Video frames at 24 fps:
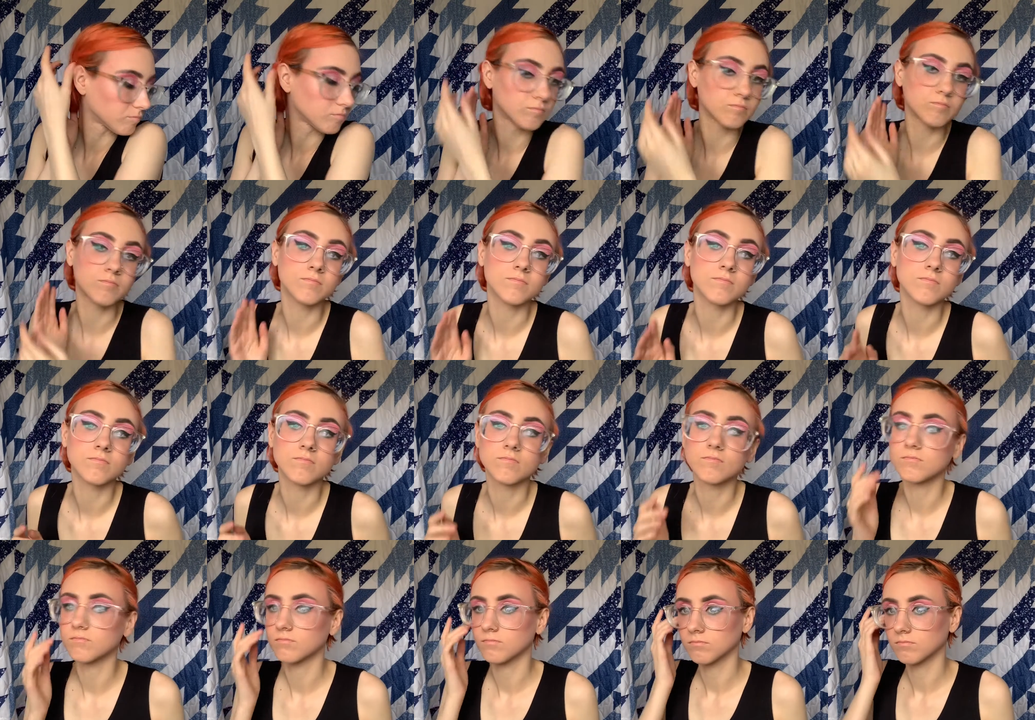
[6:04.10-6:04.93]

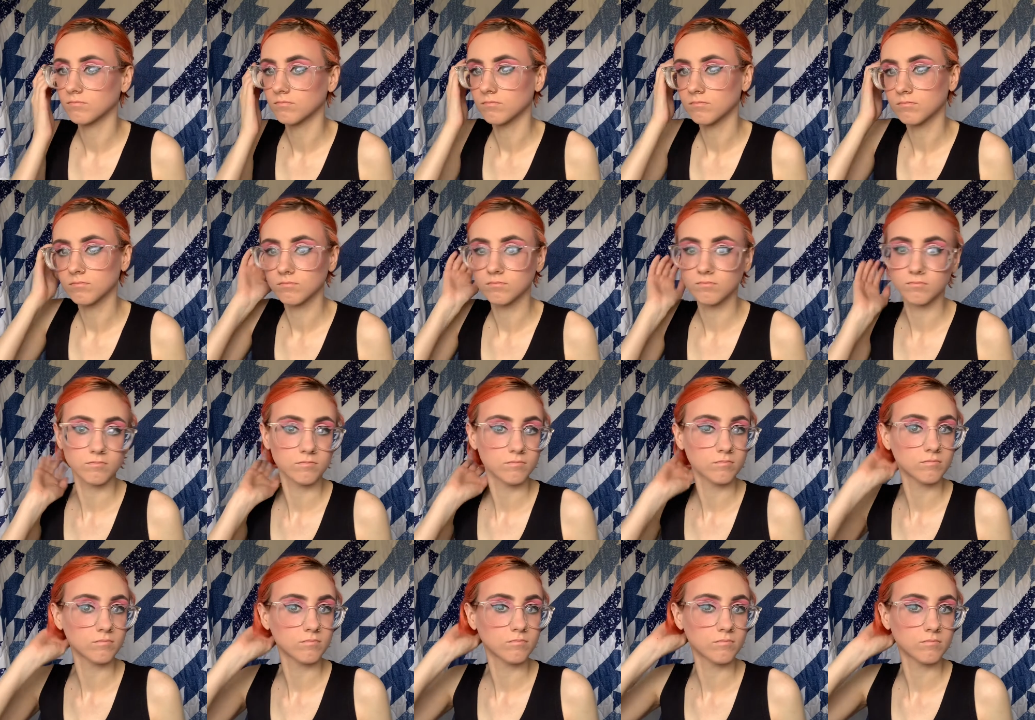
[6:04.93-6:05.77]

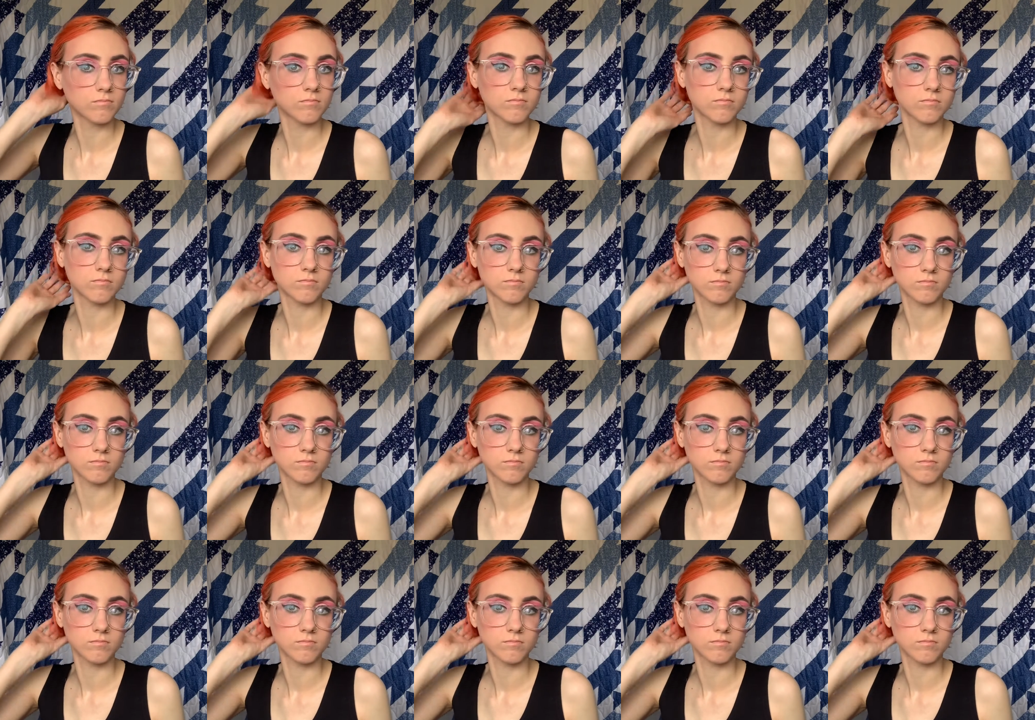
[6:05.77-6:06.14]
(no one is talking)